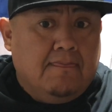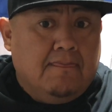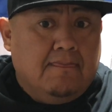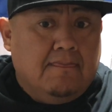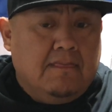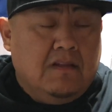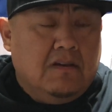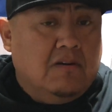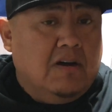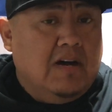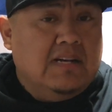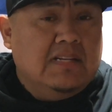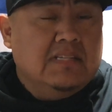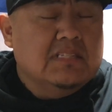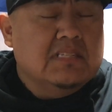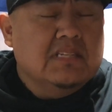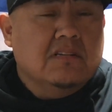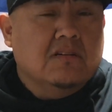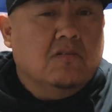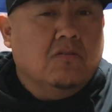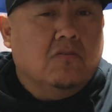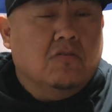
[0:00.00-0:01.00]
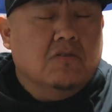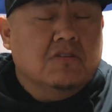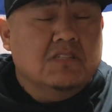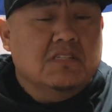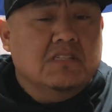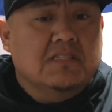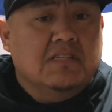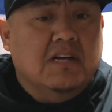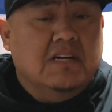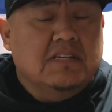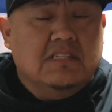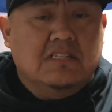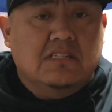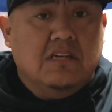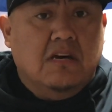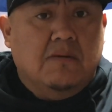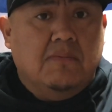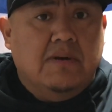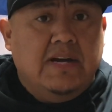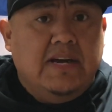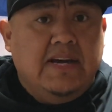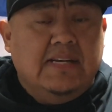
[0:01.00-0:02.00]
didn't see no horses there. I just saw
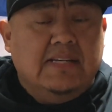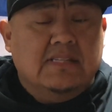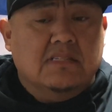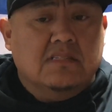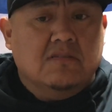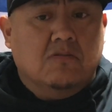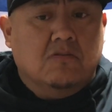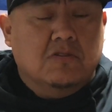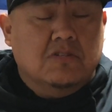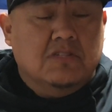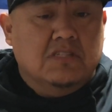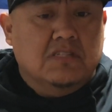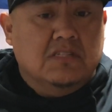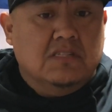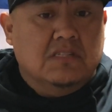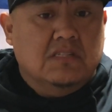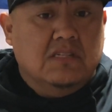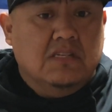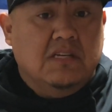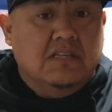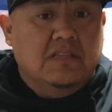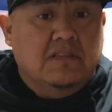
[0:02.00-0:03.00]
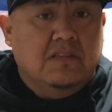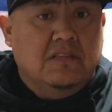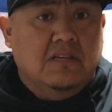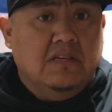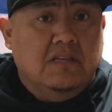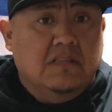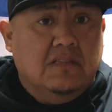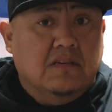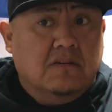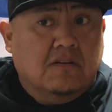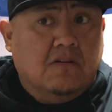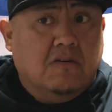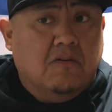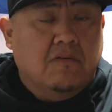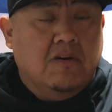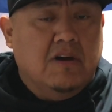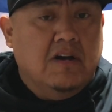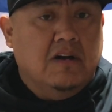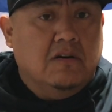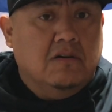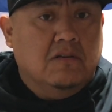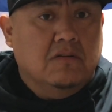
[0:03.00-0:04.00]
my aunt's horses in the
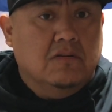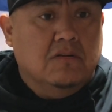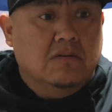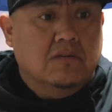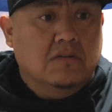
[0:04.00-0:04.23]
corral.